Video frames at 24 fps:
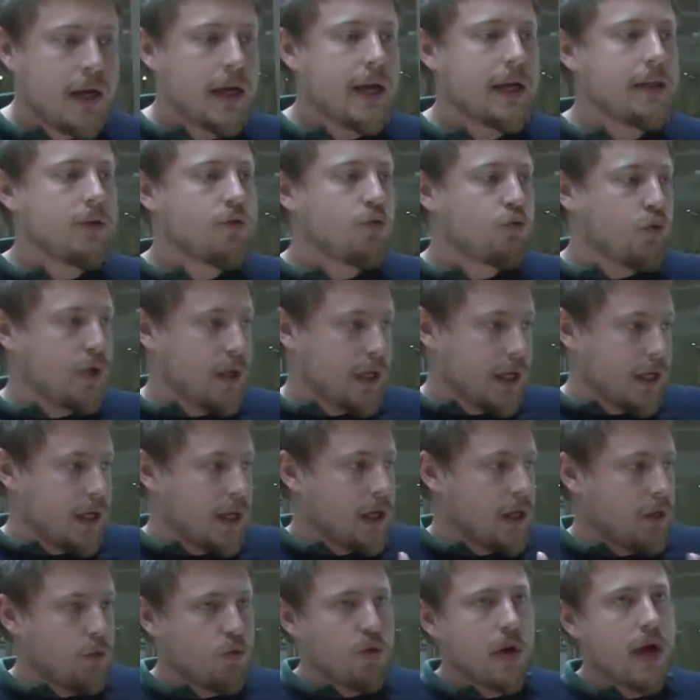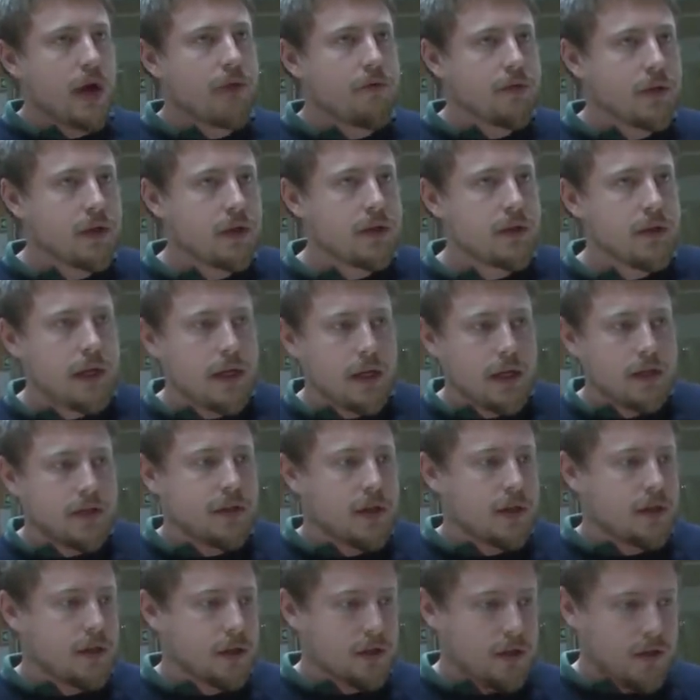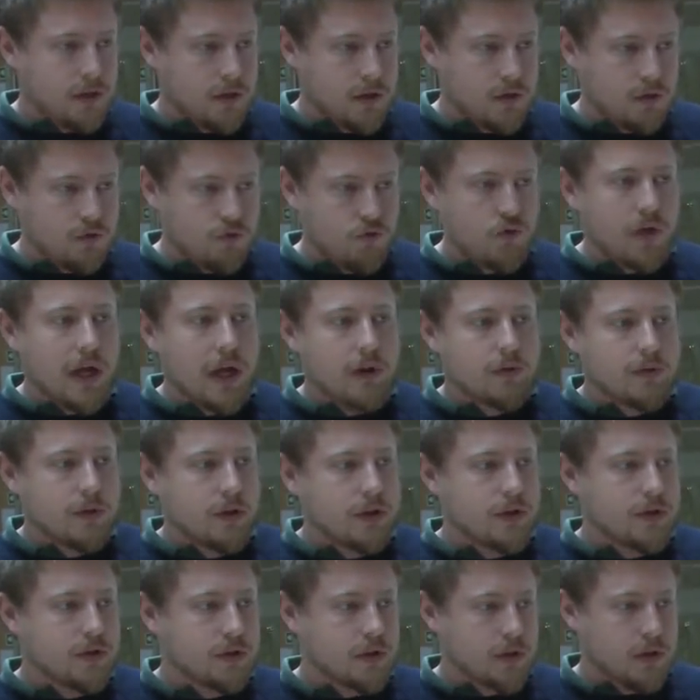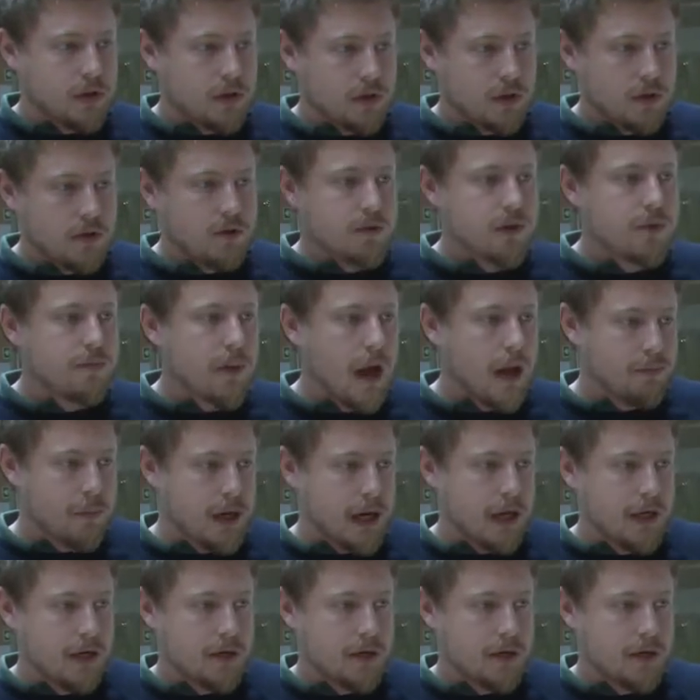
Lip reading: And we have at least other two countries on the pipeline.